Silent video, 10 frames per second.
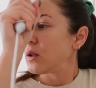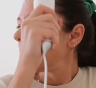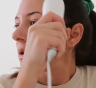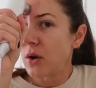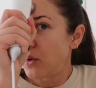
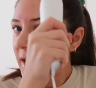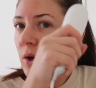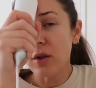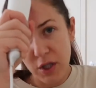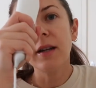more
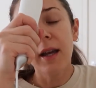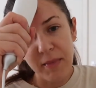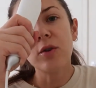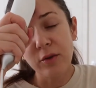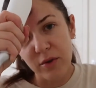defined,
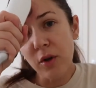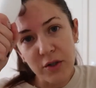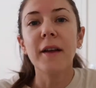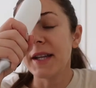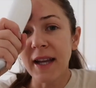gets rid of
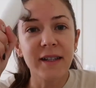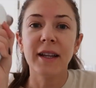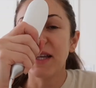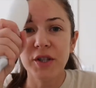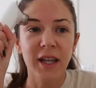
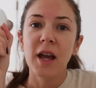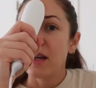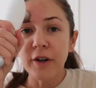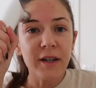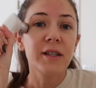fine lines
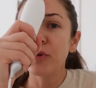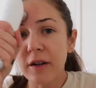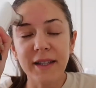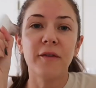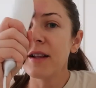and
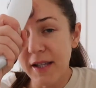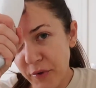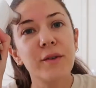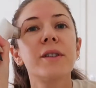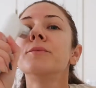wrinkles. And
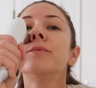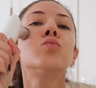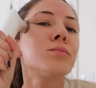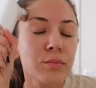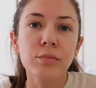I should be
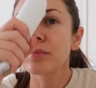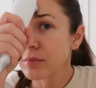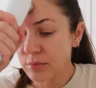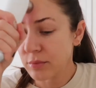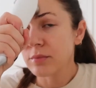using
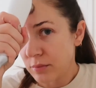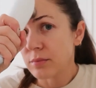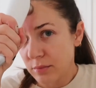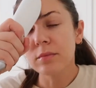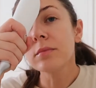this
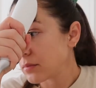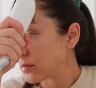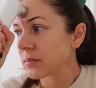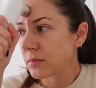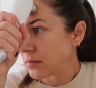more
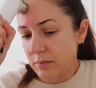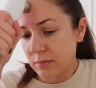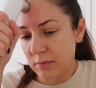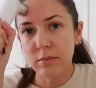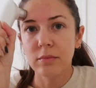often,
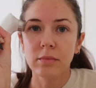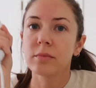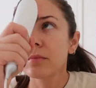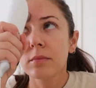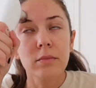
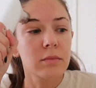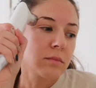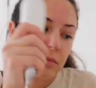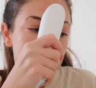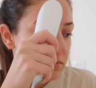but
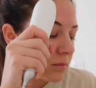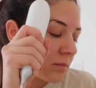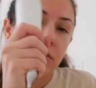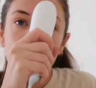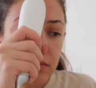
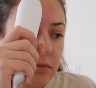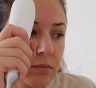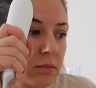I kind of